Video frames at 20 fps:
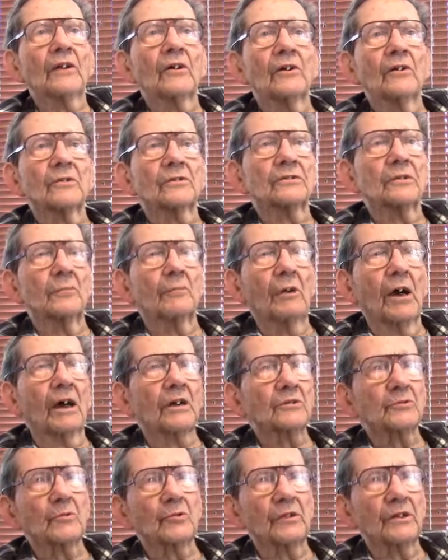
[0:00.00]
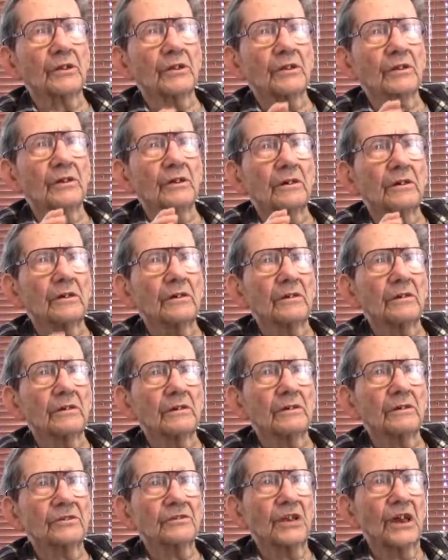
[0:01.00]
don't, to be honest with
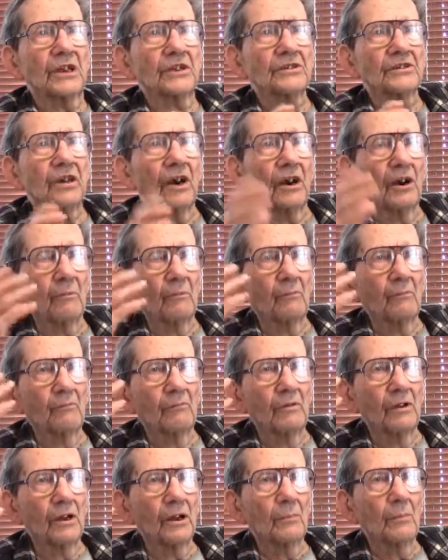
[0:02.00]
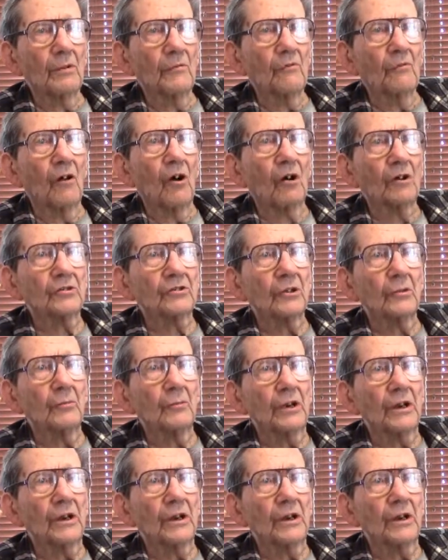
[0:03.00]
you, dates are a little befuddling to me